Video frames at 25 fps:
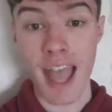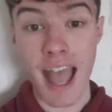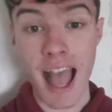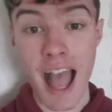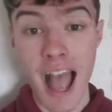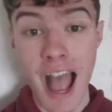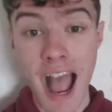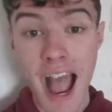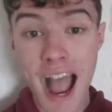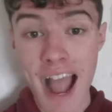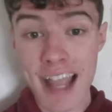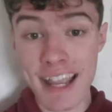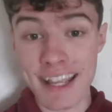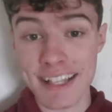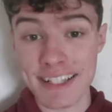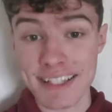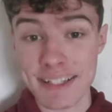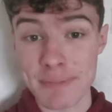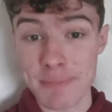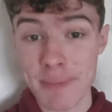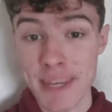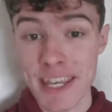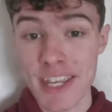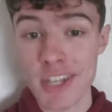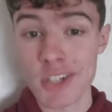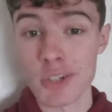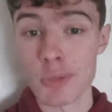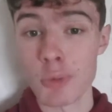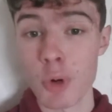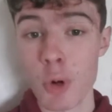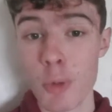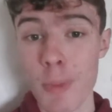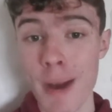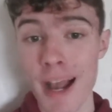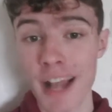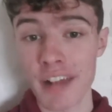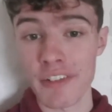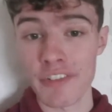Hi, it's me, your
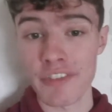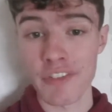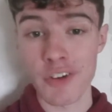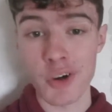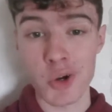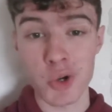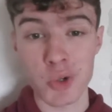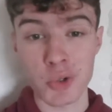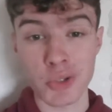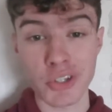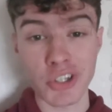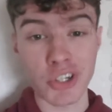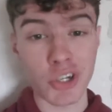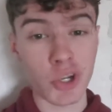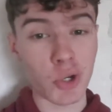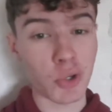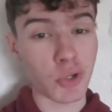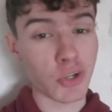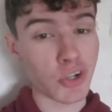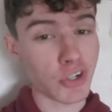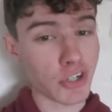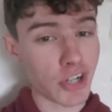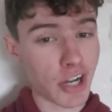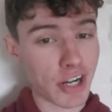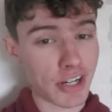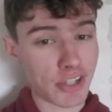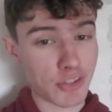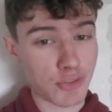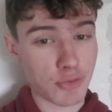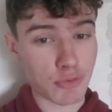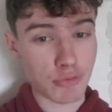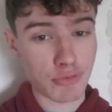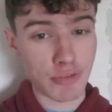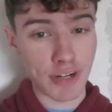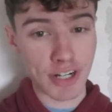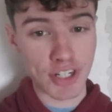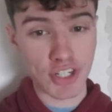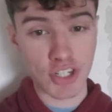mobile phone. You know, you're not as
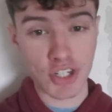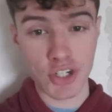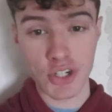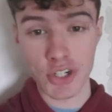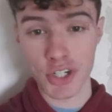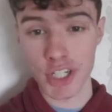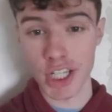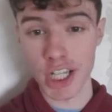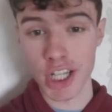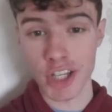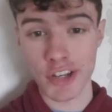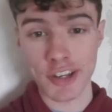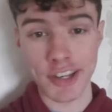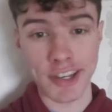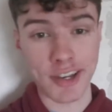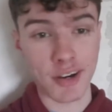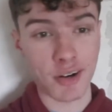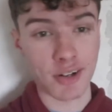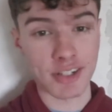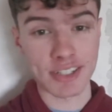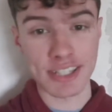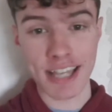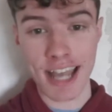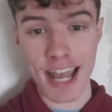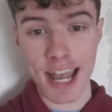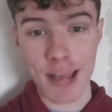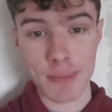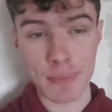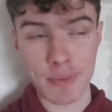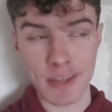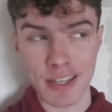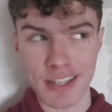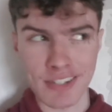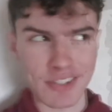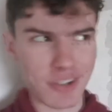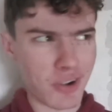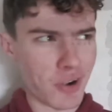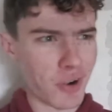rich, good looking, or as
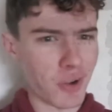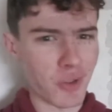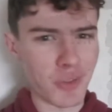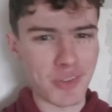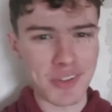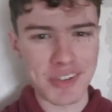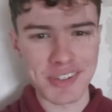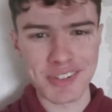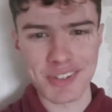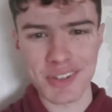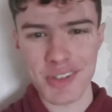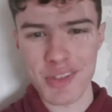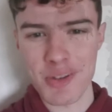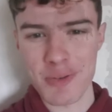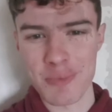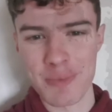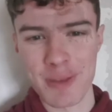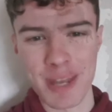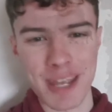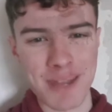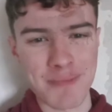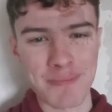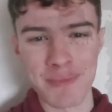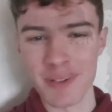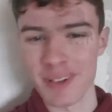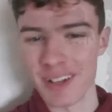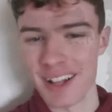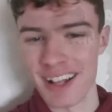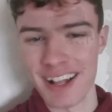happy as all these other people.